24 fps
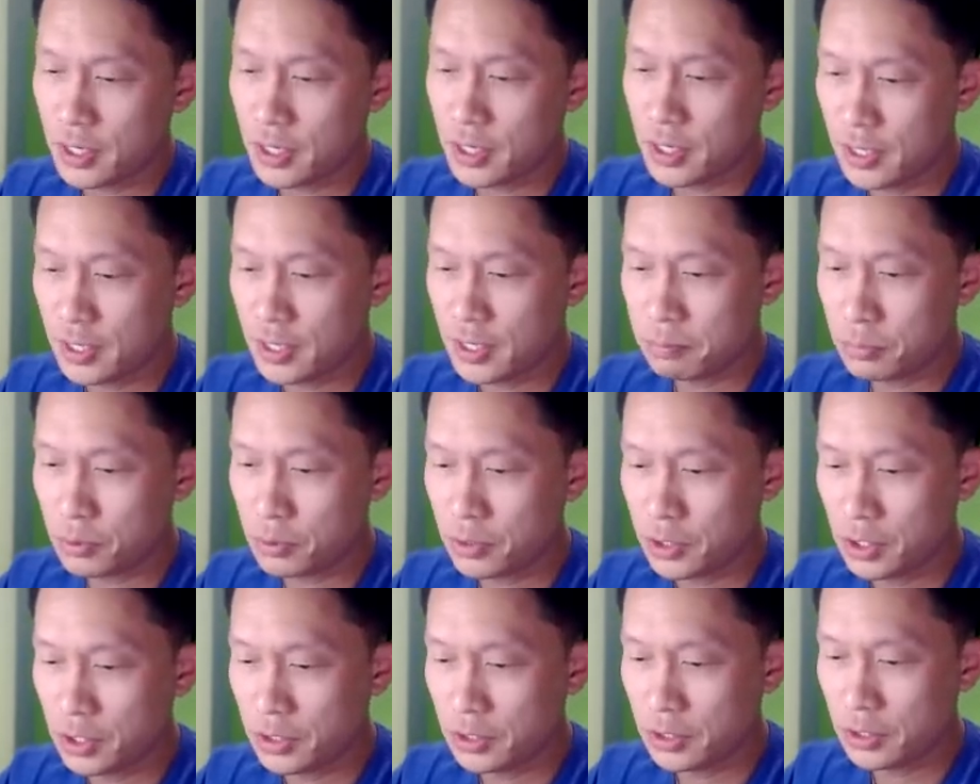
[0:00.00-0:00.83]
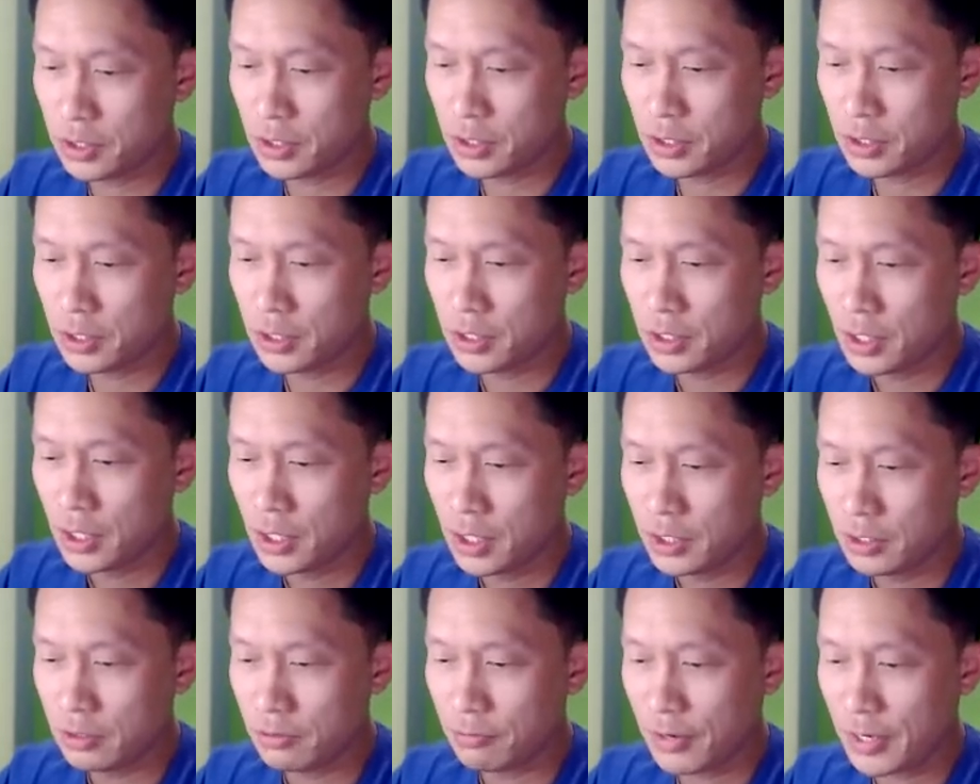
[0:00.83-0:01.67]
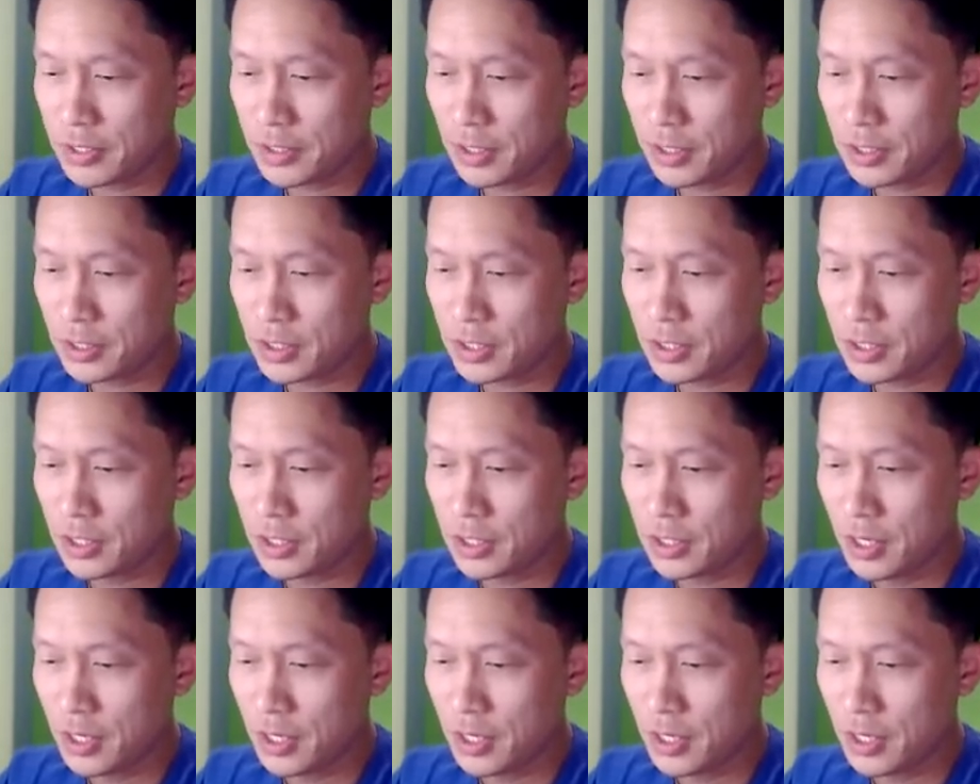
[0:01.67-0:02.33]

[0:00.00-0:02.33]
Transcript: and then put in the device ID.